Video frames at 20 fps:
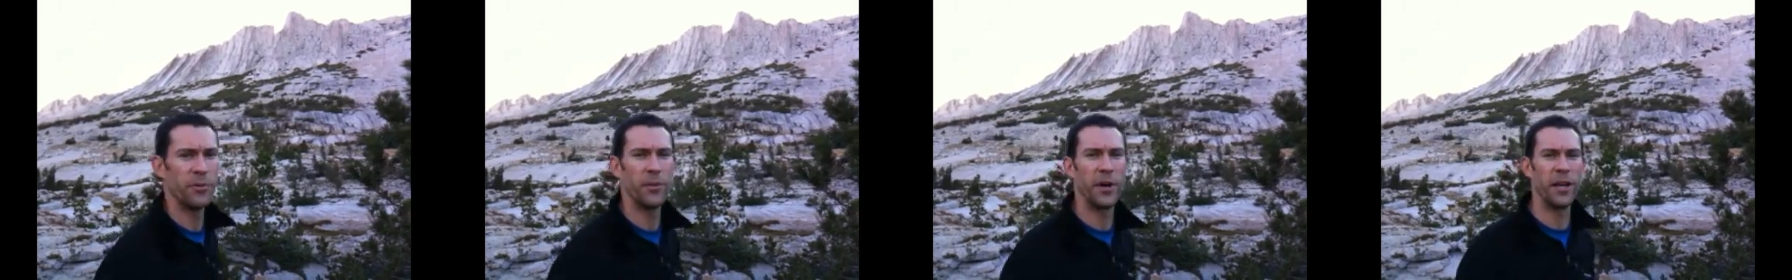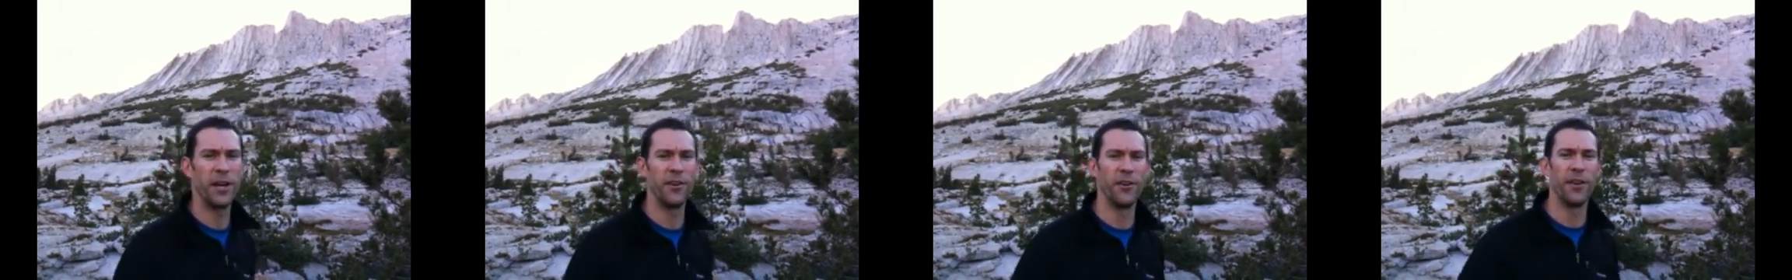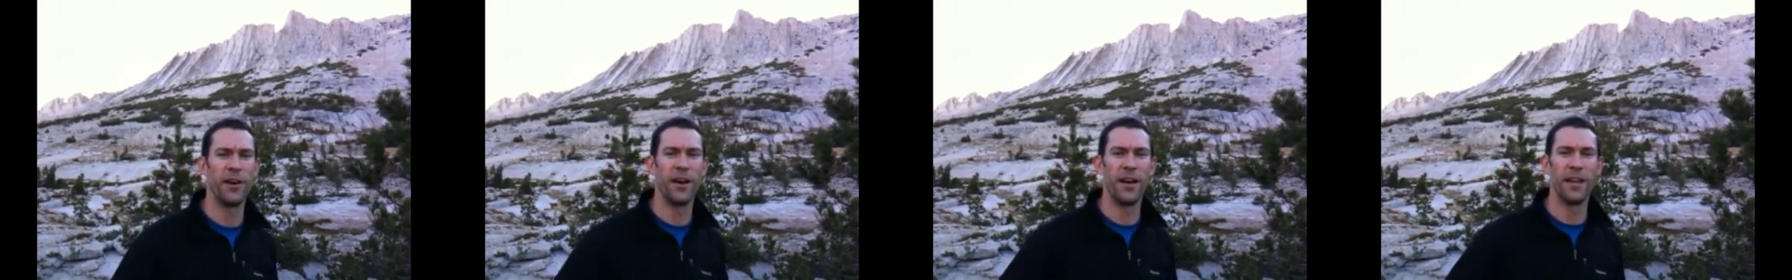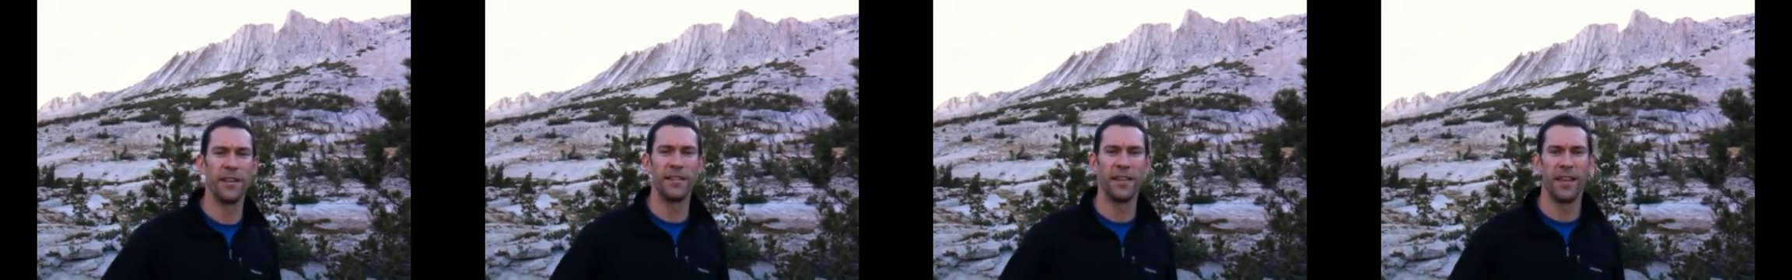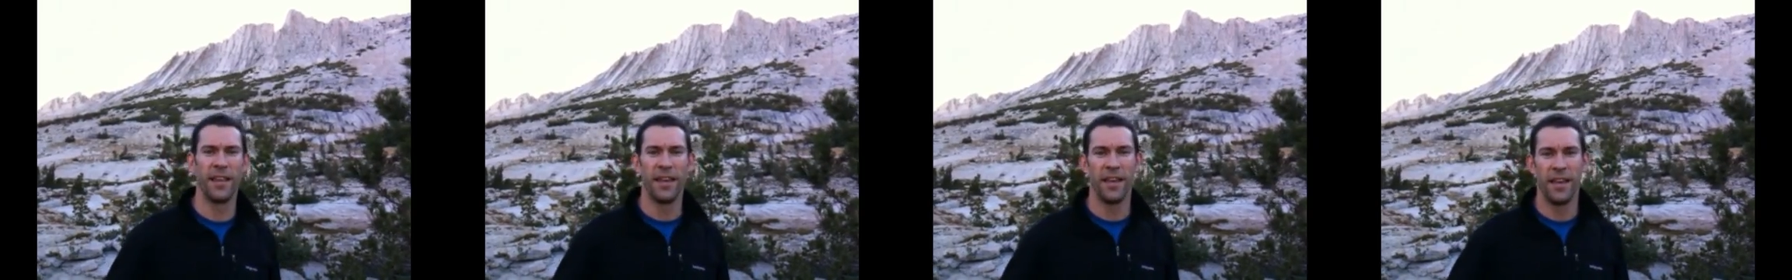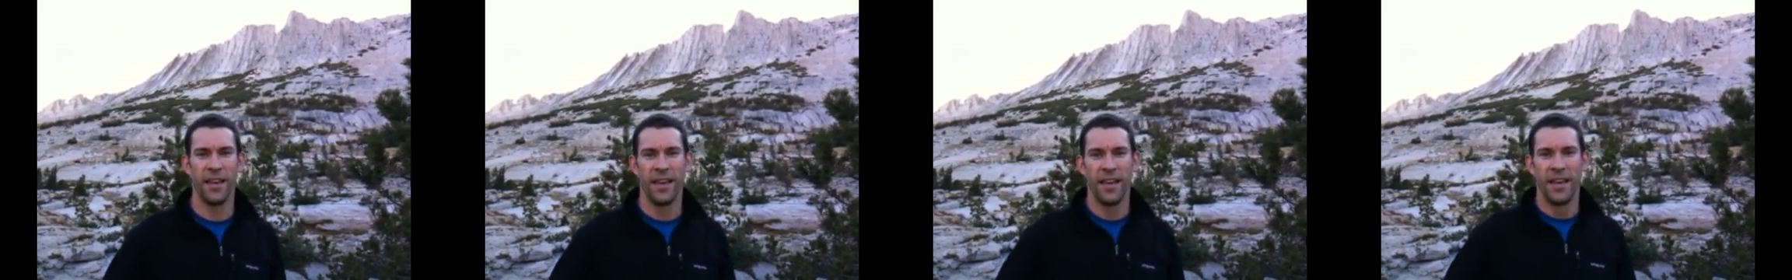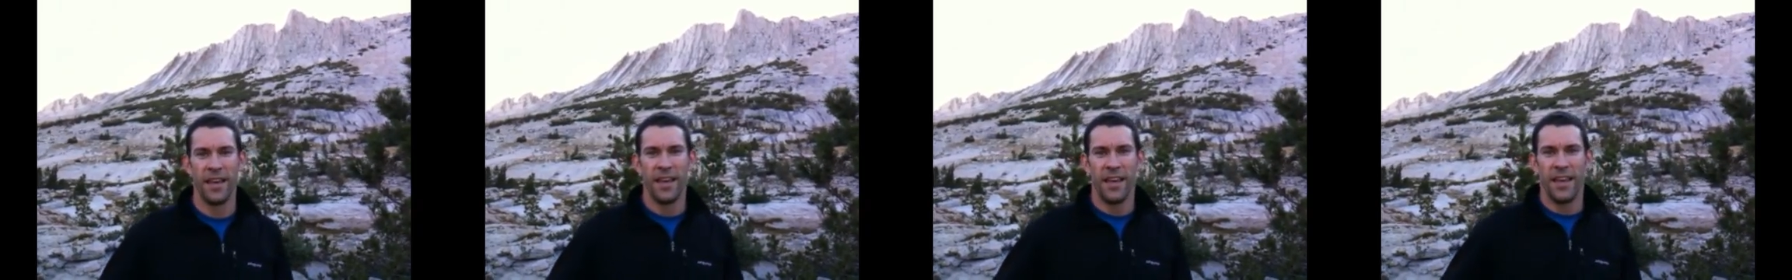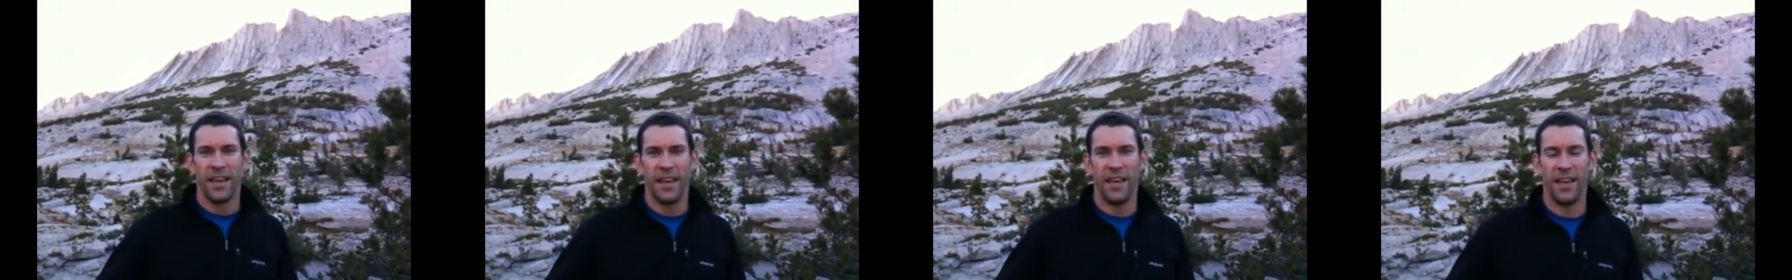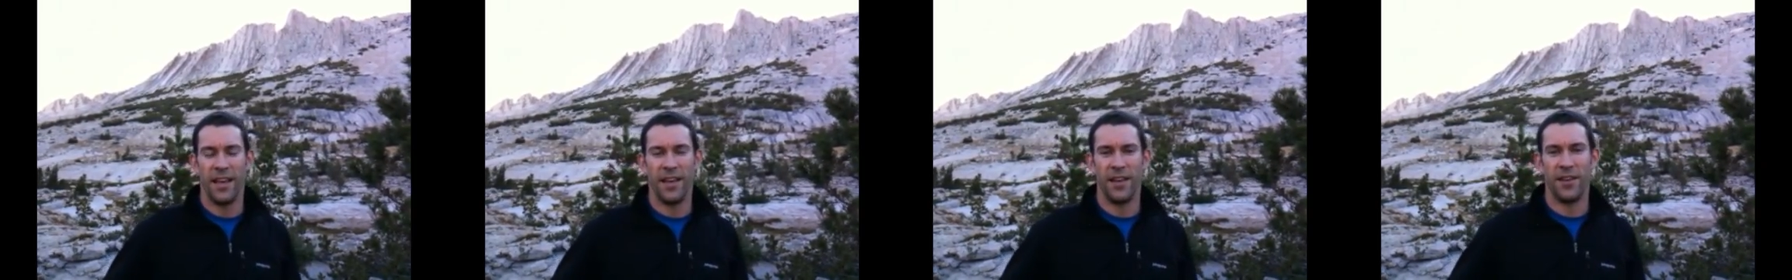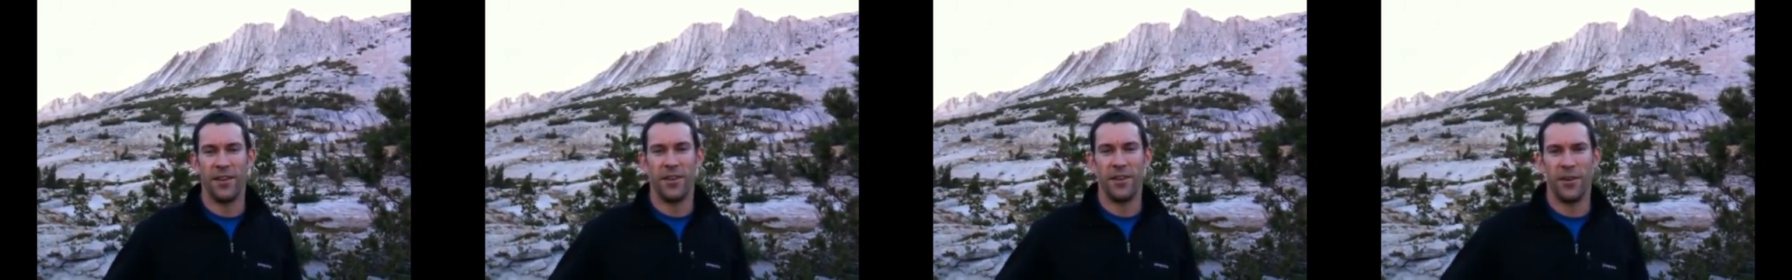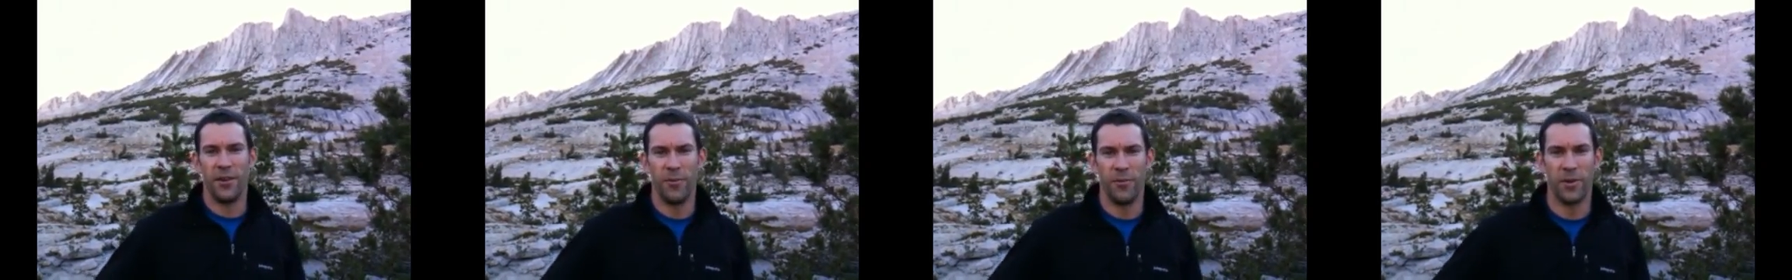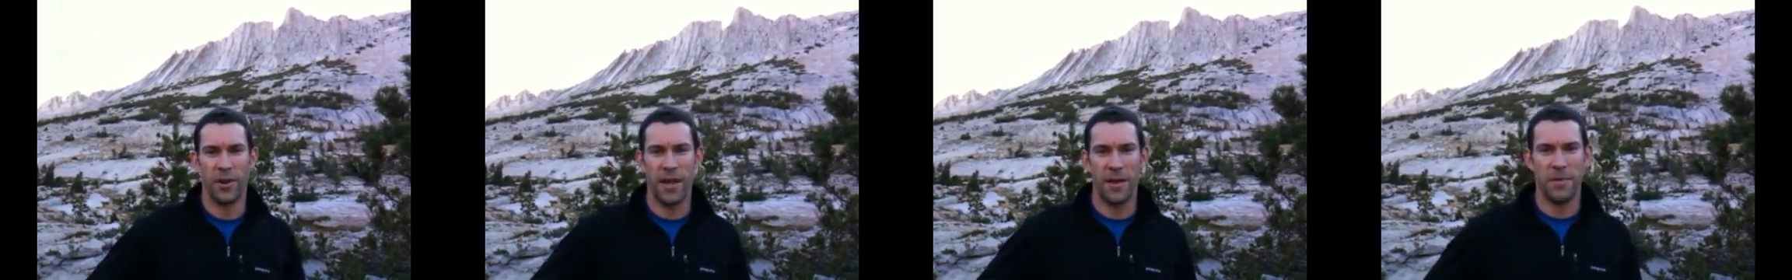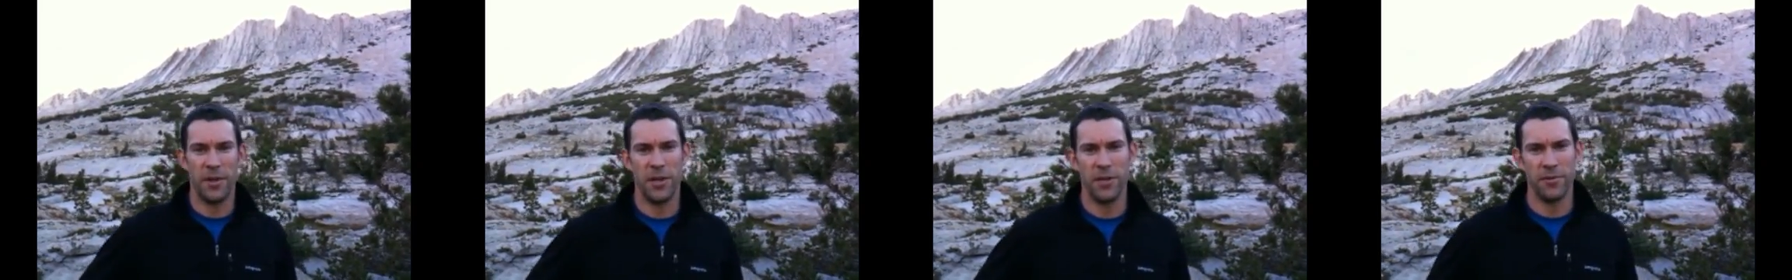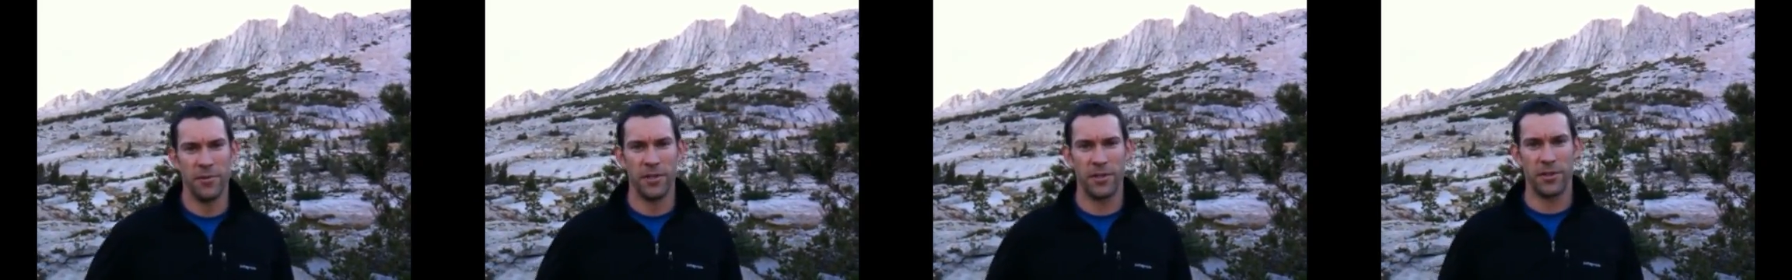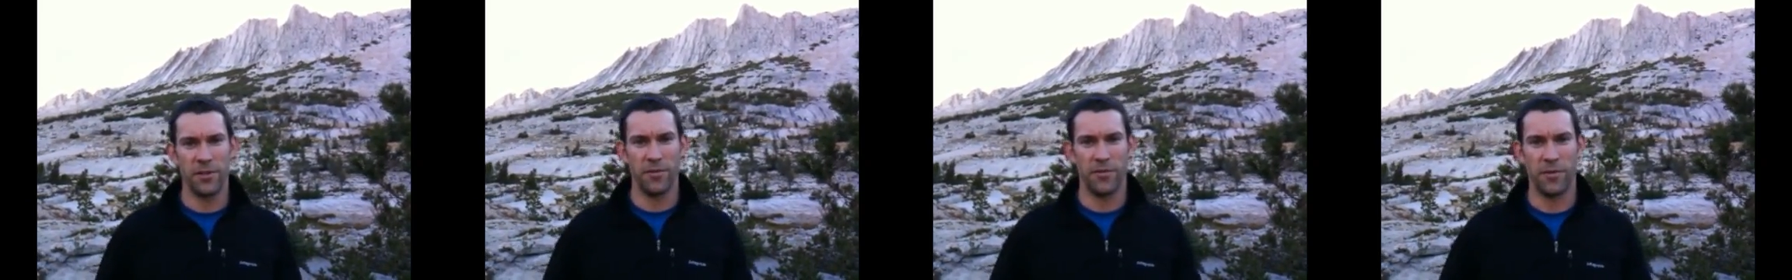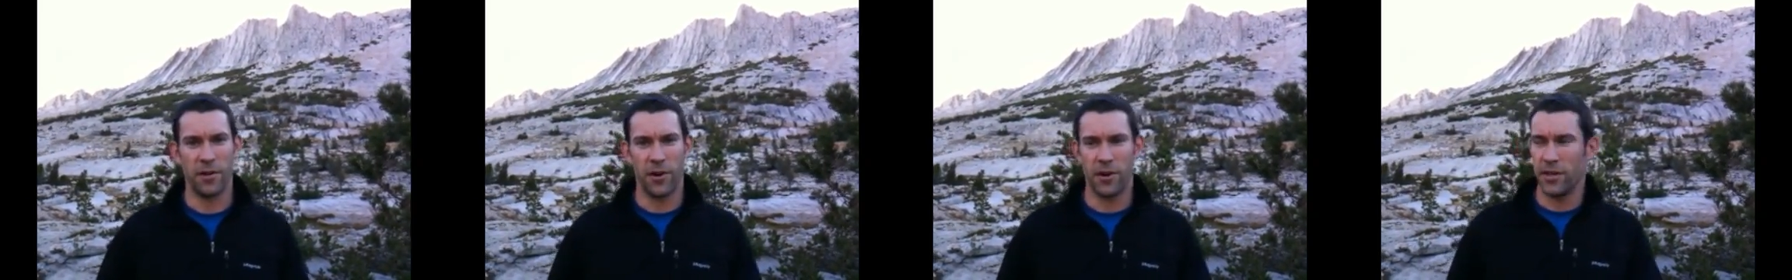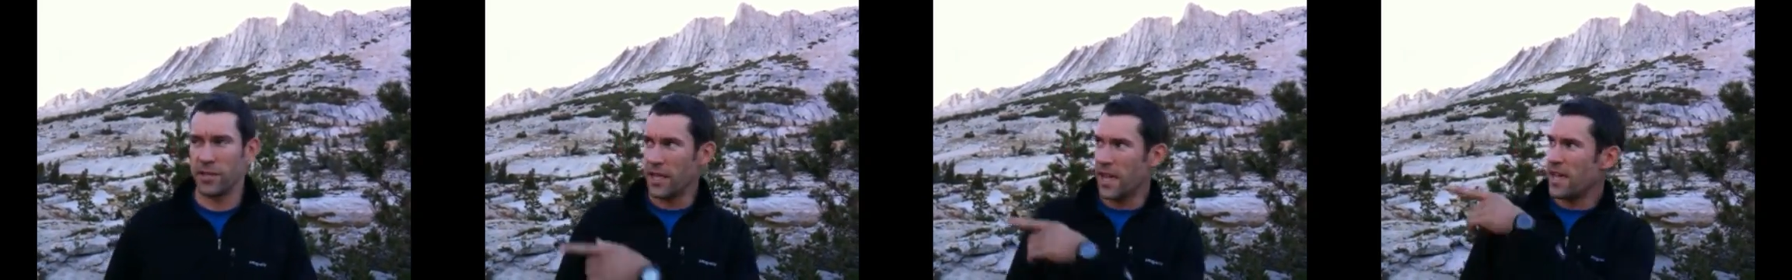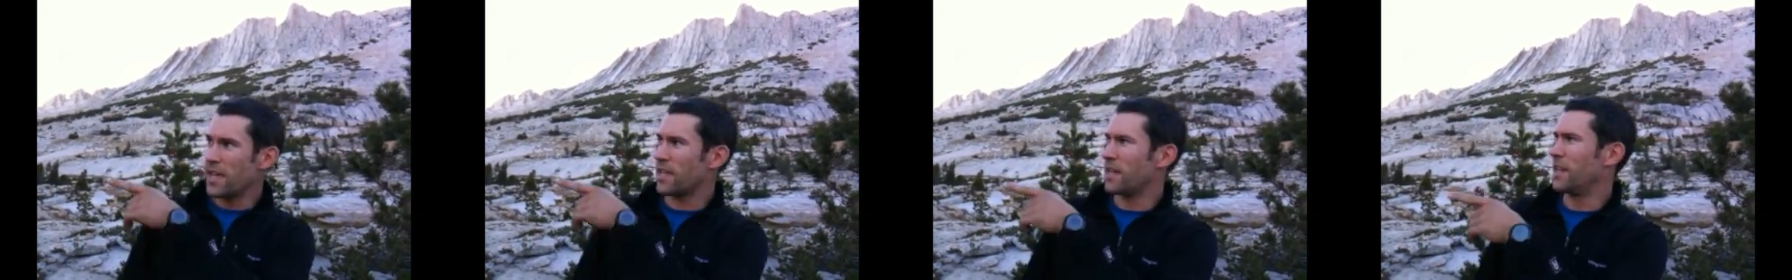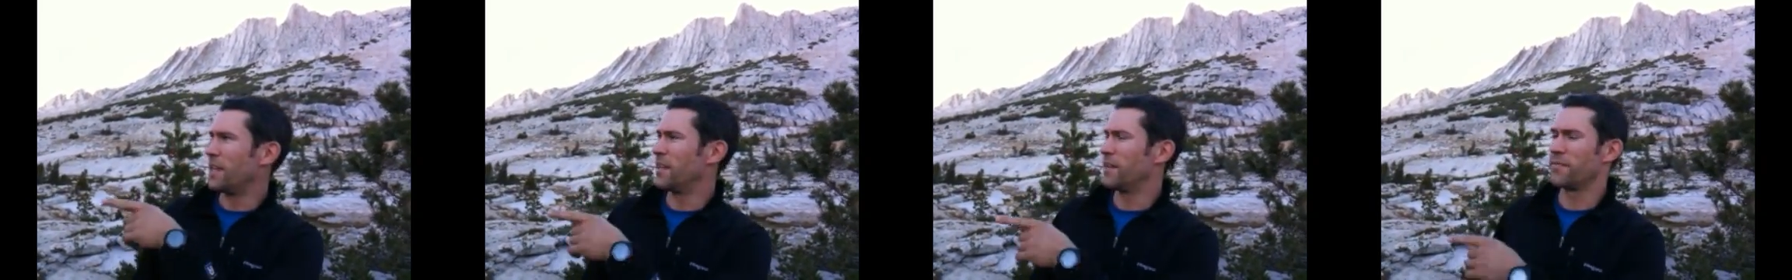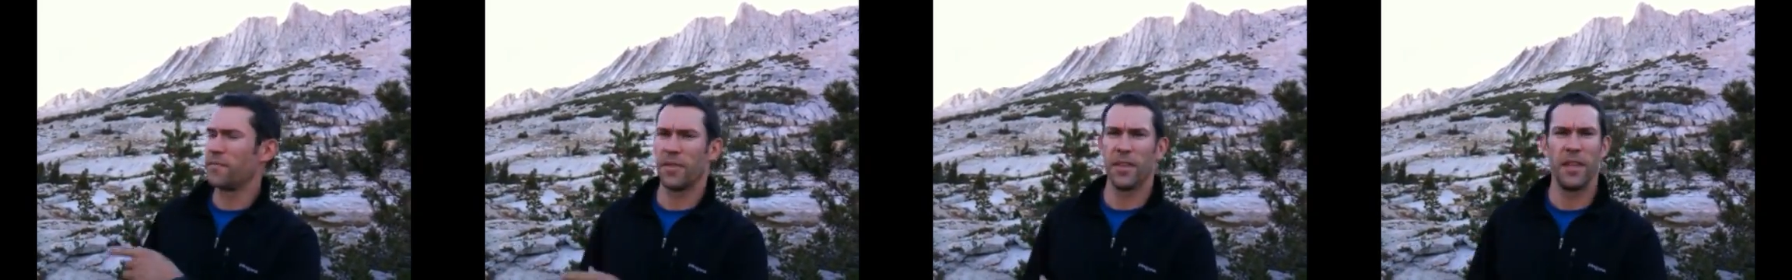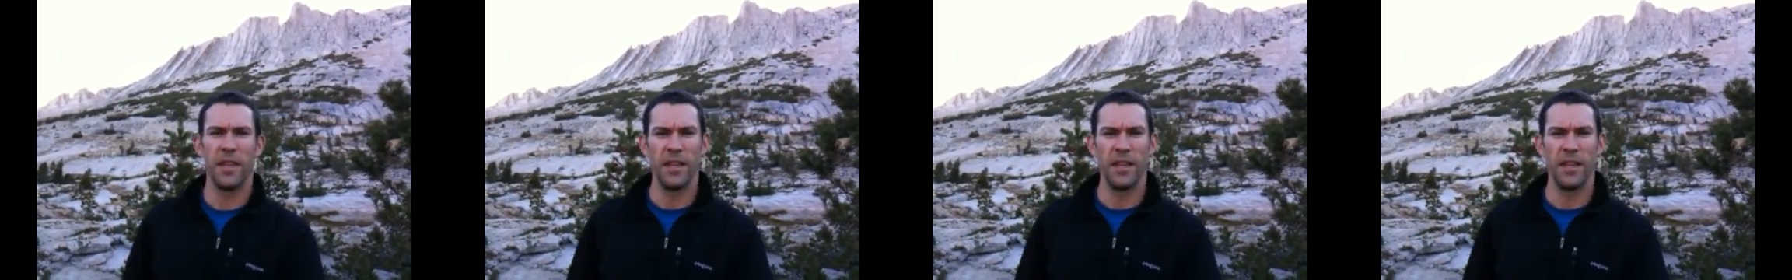of the way or not. And what I've been doing so far is hiking in.